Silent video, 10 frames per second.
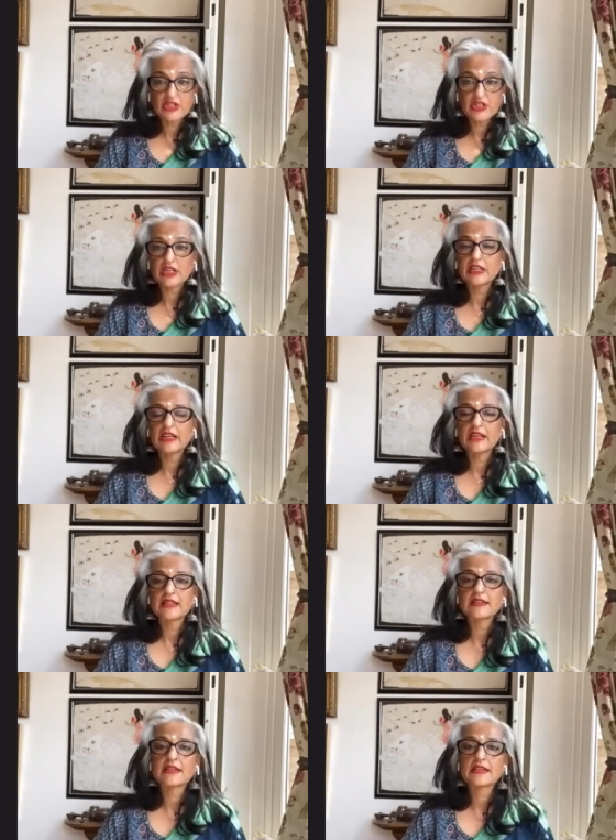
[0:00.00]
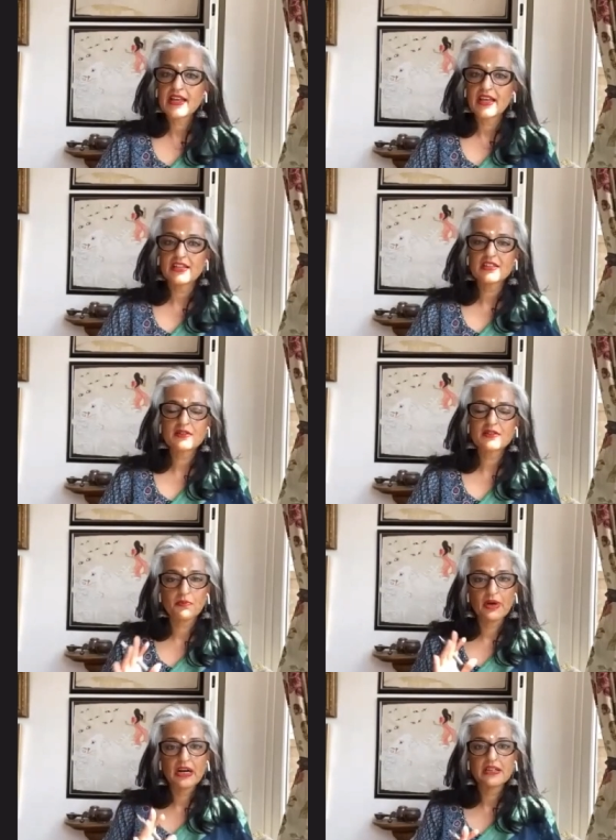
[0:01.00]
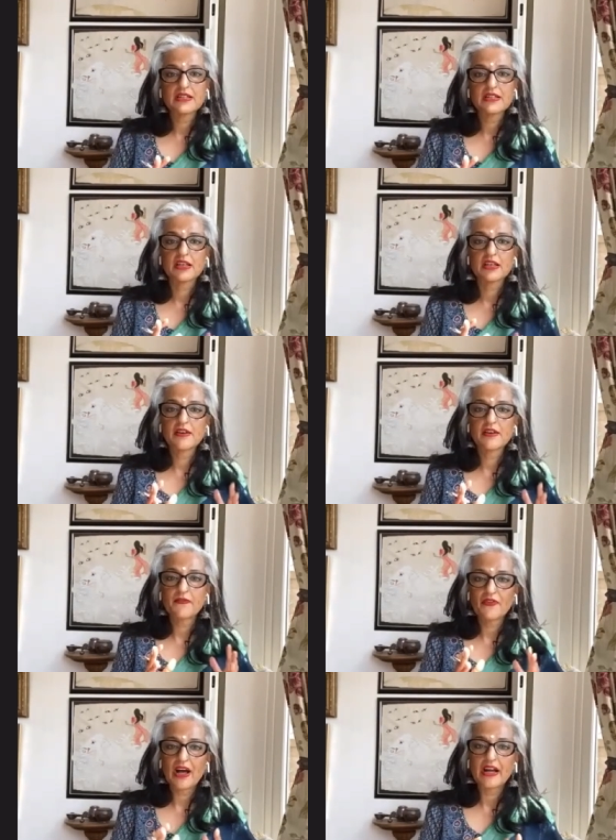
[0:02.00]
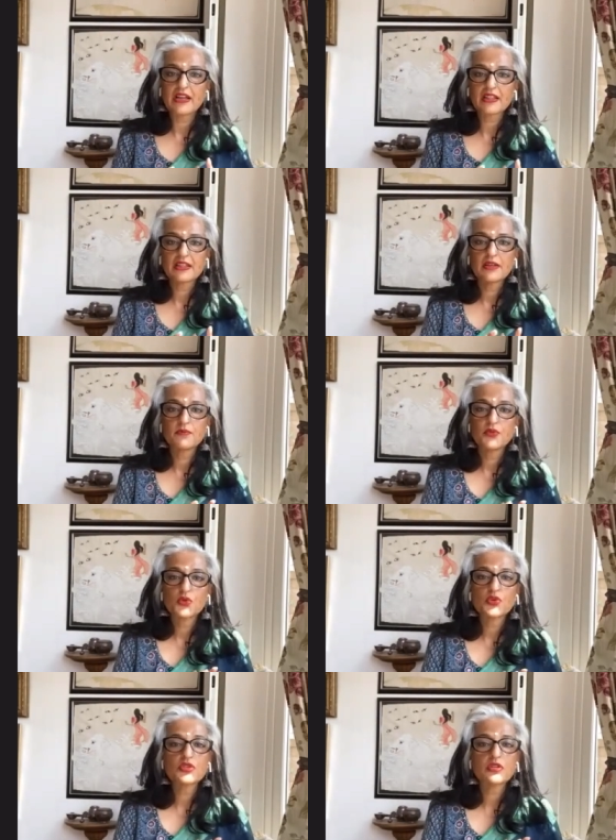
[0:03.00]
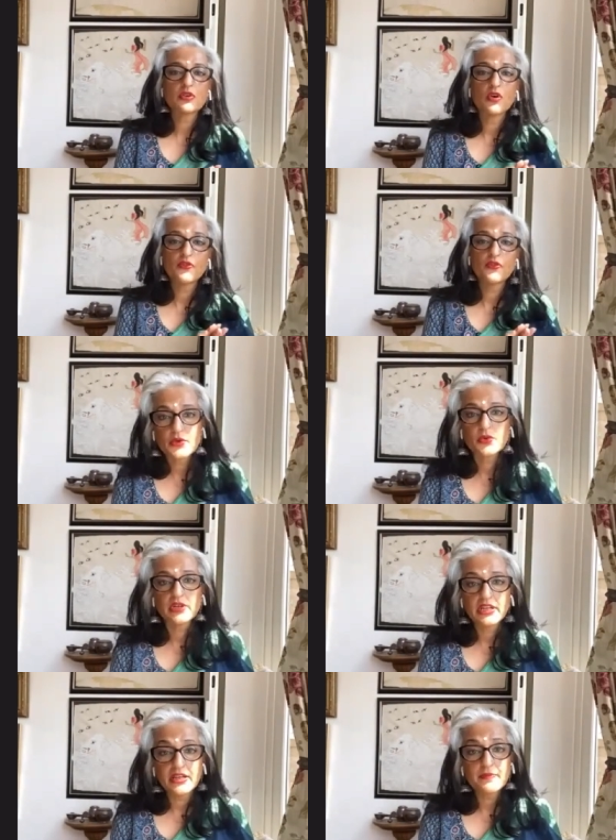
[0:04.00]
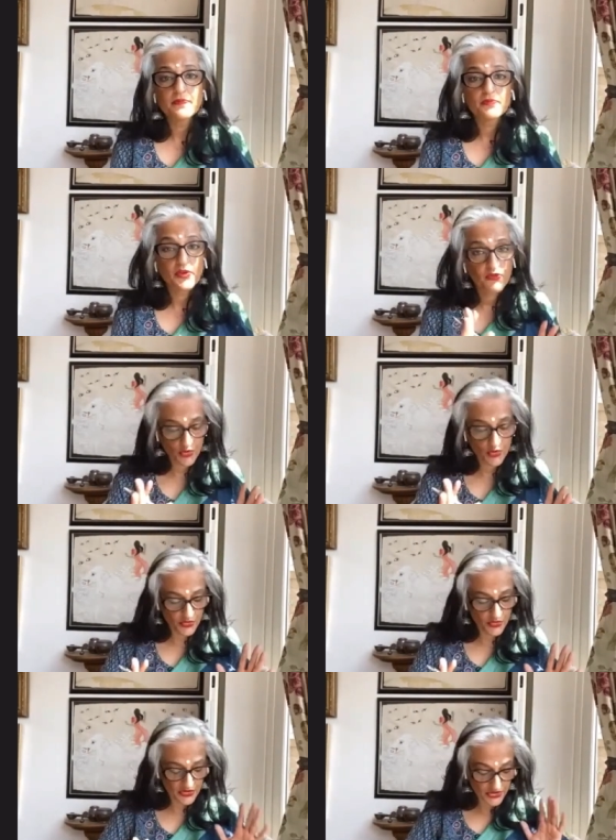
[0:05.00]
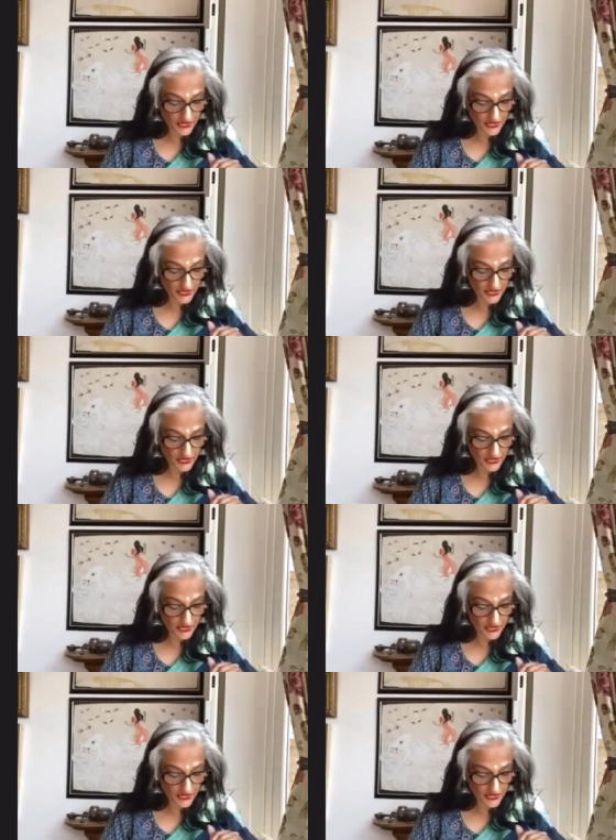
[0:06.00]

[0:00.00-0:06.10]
not just consent, but the fact that both of you want it equally before you introduce third